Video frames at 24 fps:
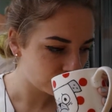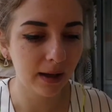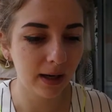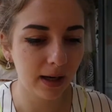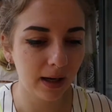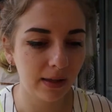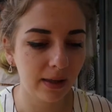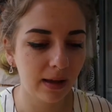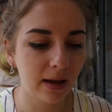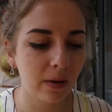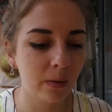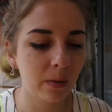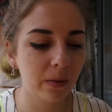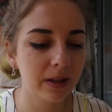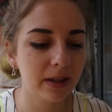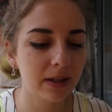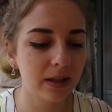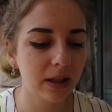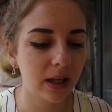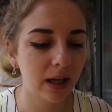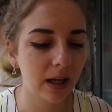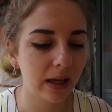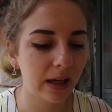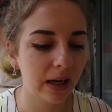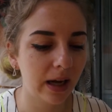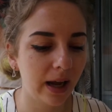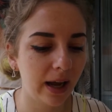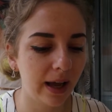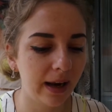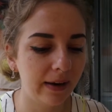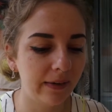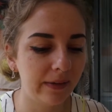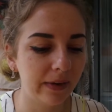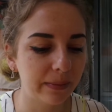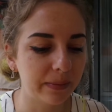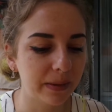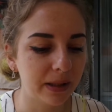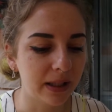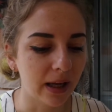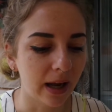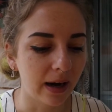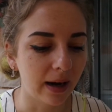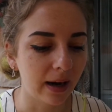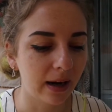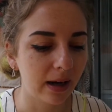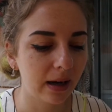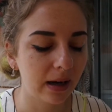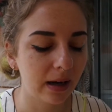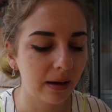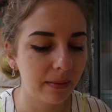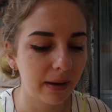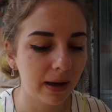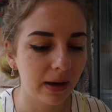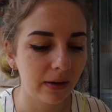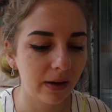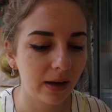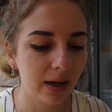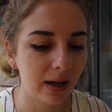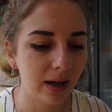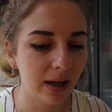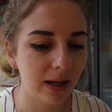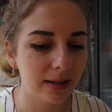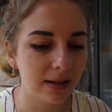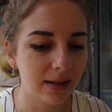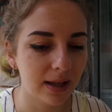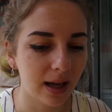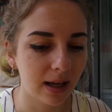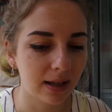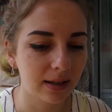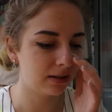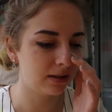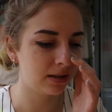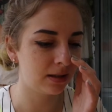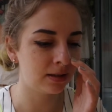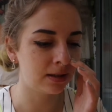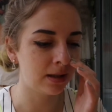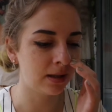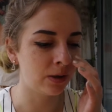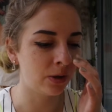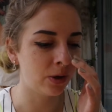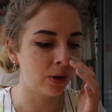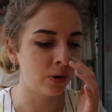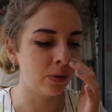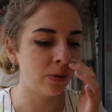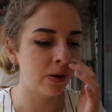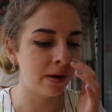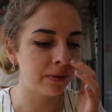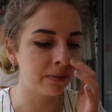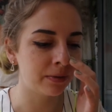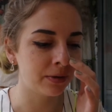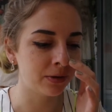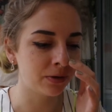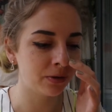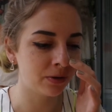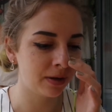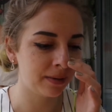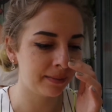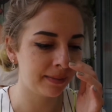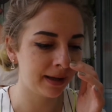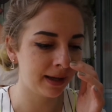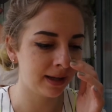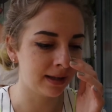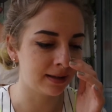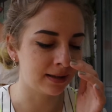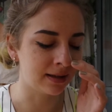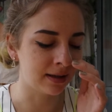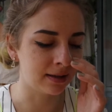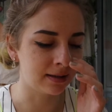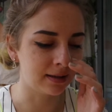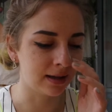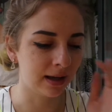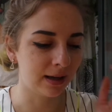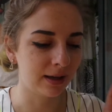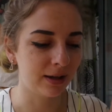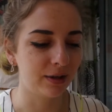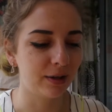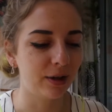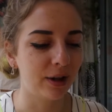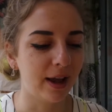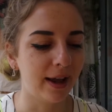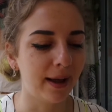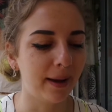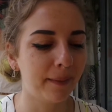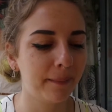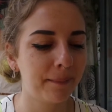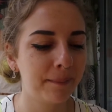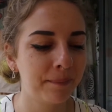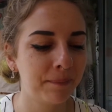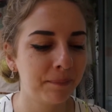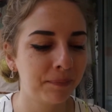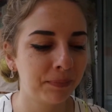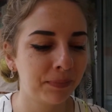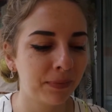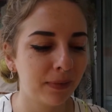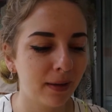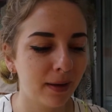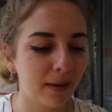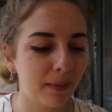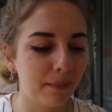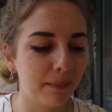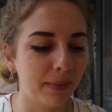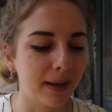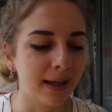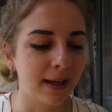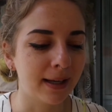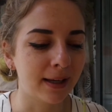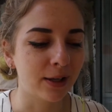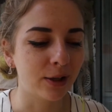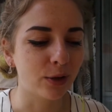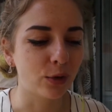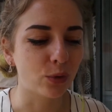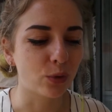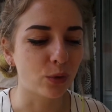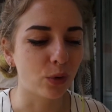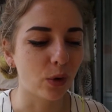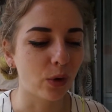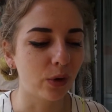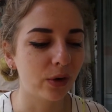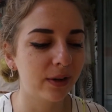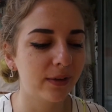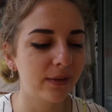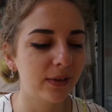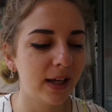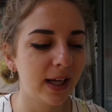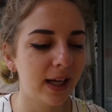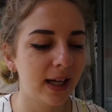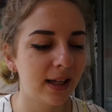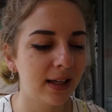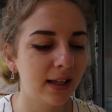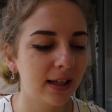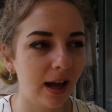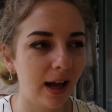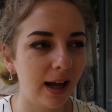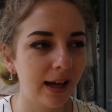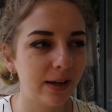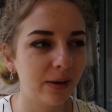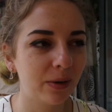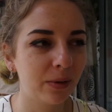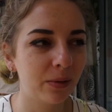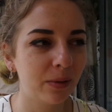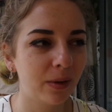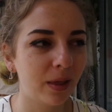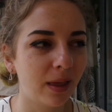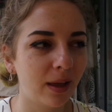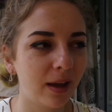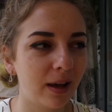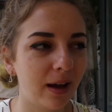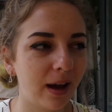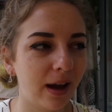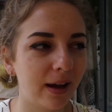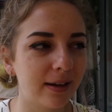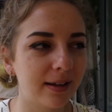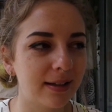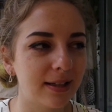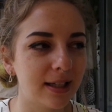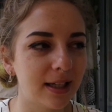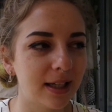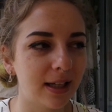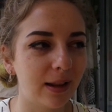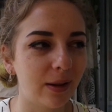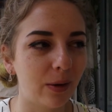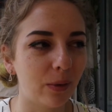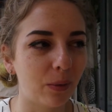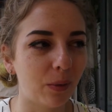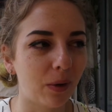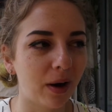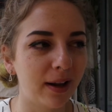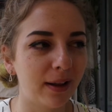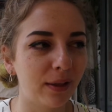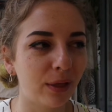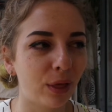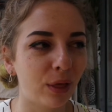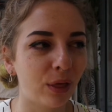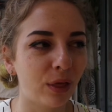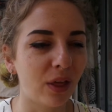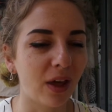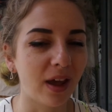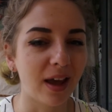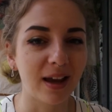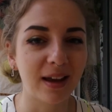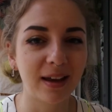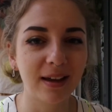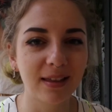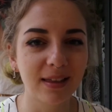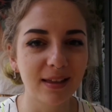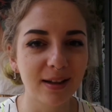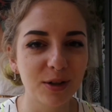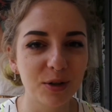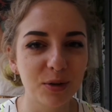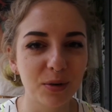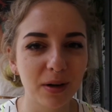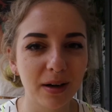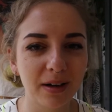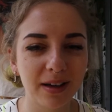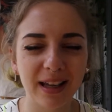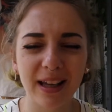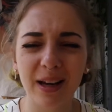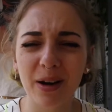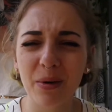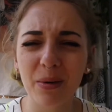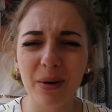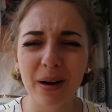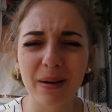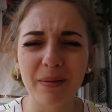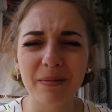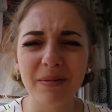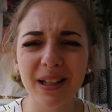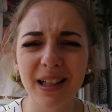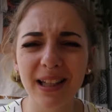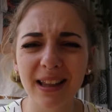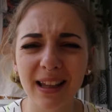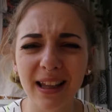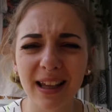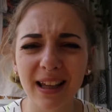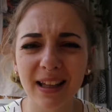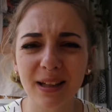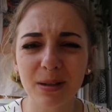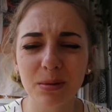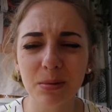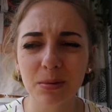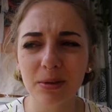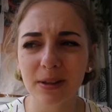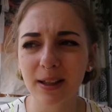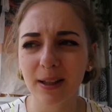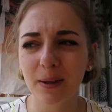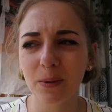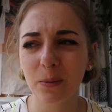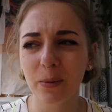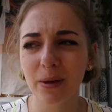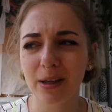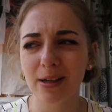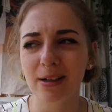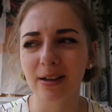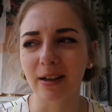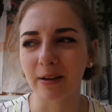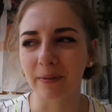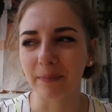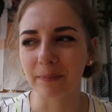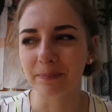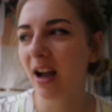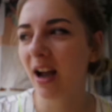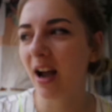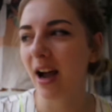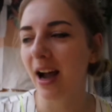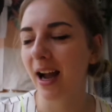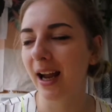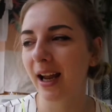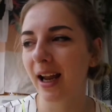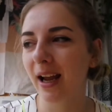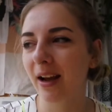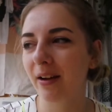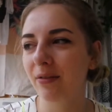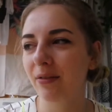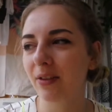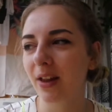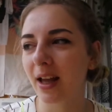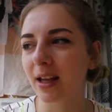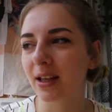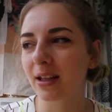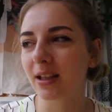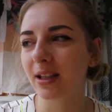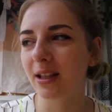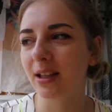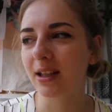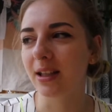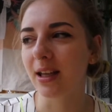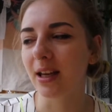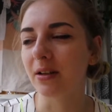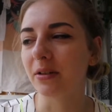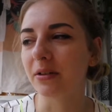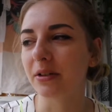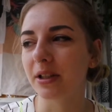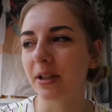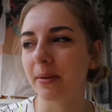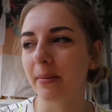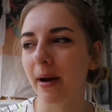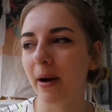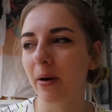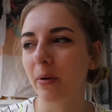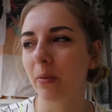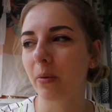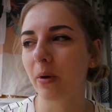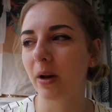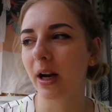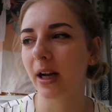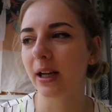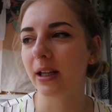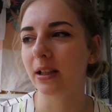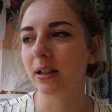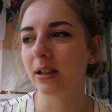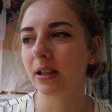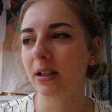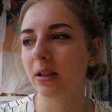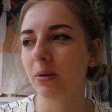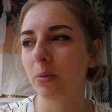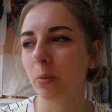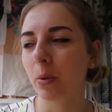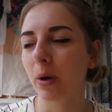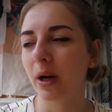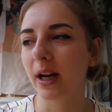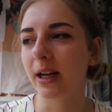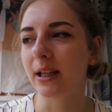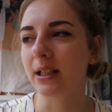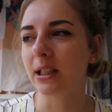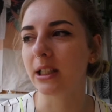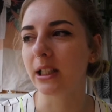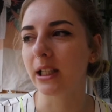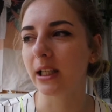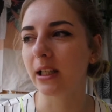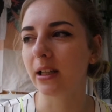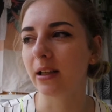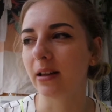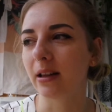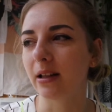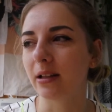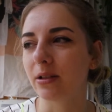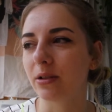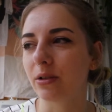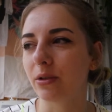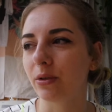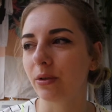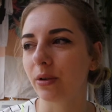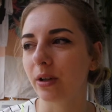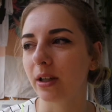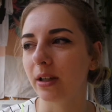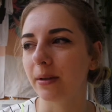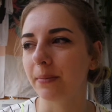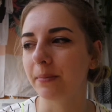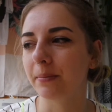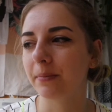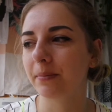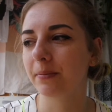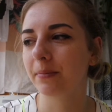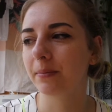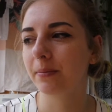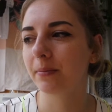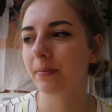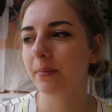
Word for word: And I think what's like kind of upsetting about it is that since I knew I was dreaming and since I could like be in control of it, I don't think I did the right thing in the dream. You know what I mean? Like it's really weird. I have like guilt about what I what I did in this dream.